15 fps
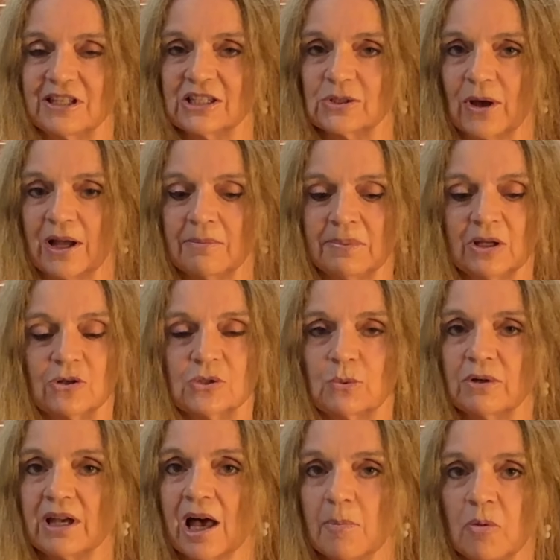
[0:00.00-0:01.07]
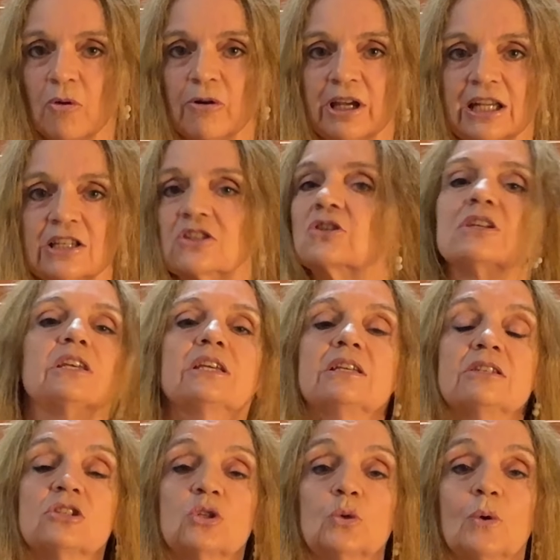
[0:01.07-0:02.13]
this one because we are pouring it
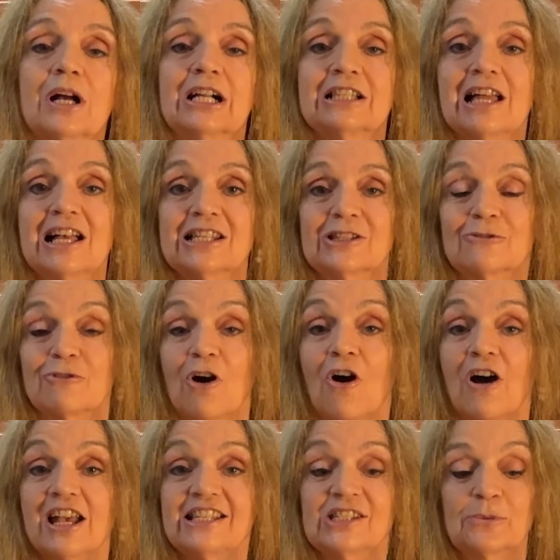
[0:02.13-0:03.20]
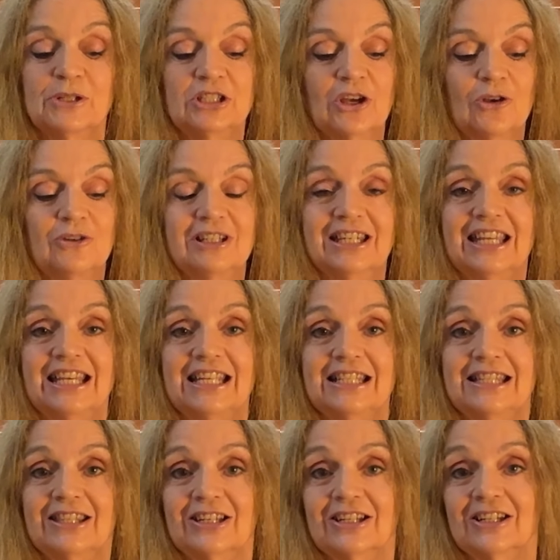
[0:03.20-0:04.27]
into a glass of ice, so we don't
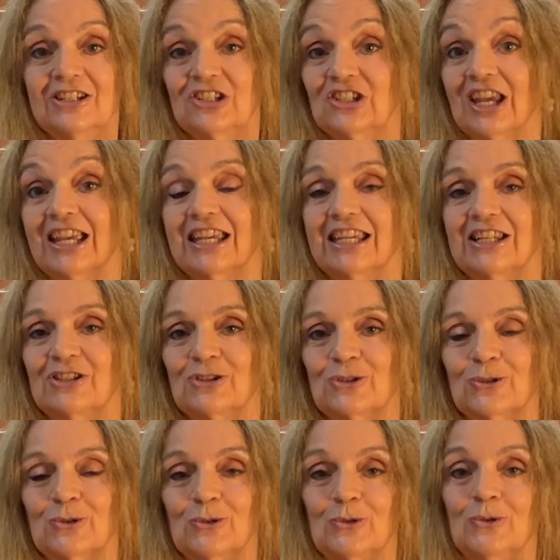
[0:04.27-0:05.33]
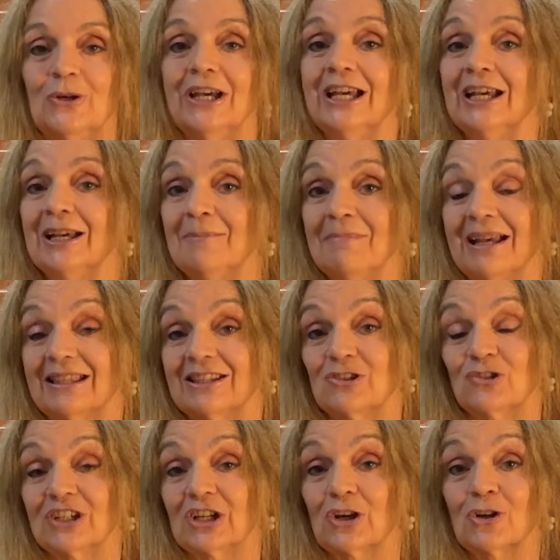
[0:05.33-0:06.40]
need the shaking to make the
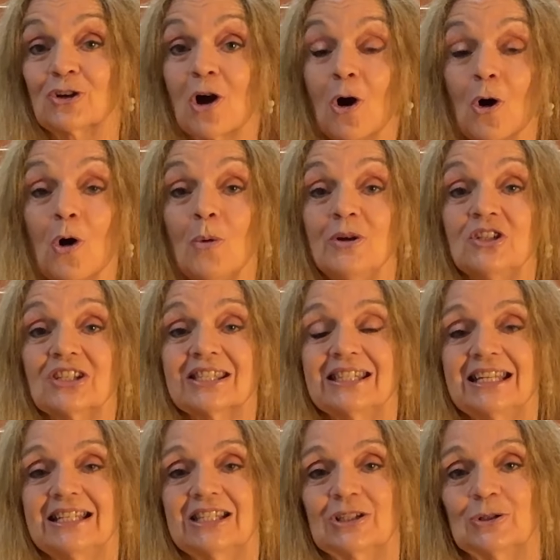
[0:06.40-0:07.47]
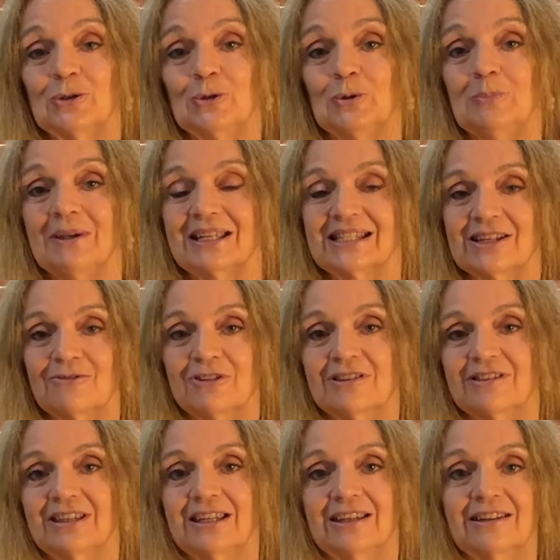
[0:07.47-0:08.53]
drink cold. We just need to mix
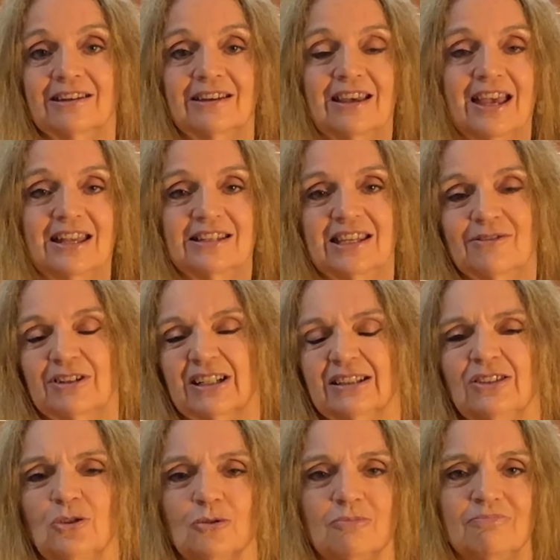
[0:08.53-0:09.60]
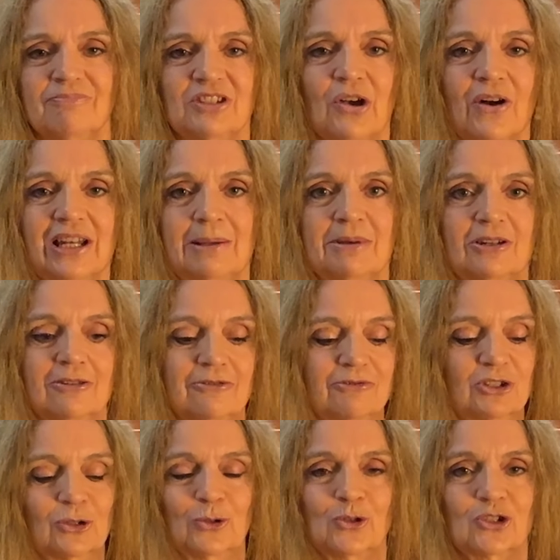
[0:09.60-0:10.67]
everything and give it a little tiny bit of
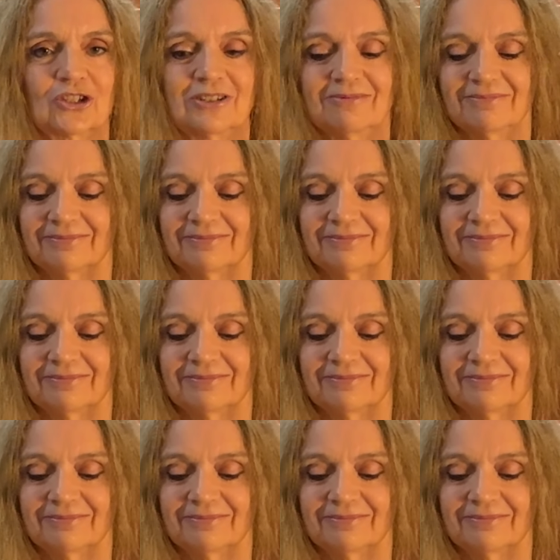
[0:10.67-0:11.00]
dilution.